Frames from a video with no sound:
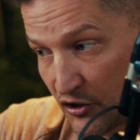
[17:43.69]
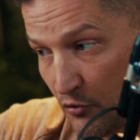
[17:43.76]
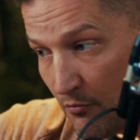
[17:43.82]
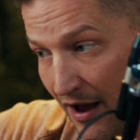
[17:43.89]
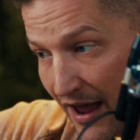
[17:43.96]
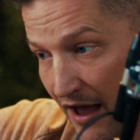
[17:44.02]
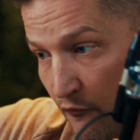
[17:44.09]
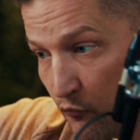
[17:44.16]
You
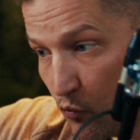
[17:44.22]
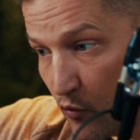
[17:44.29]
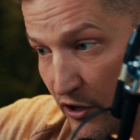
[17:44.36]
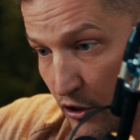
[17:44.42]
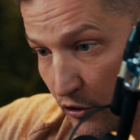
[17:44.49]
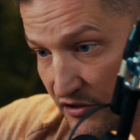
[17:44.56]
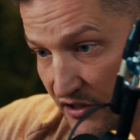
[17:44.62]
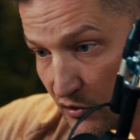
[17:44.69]
might have
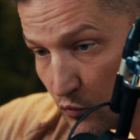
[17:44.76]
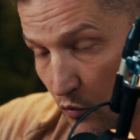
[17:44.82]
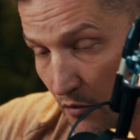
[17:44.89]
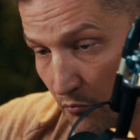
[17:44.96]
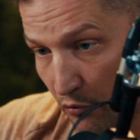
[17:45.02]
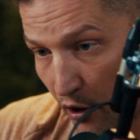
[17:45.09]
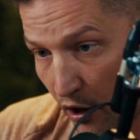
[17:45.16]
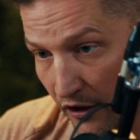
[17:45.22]
windows as one
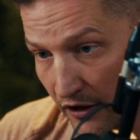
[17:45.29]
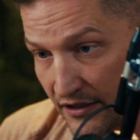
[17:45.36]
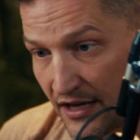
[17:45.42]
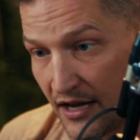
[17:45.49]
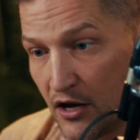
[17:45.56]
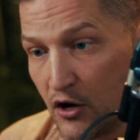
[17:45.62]
product.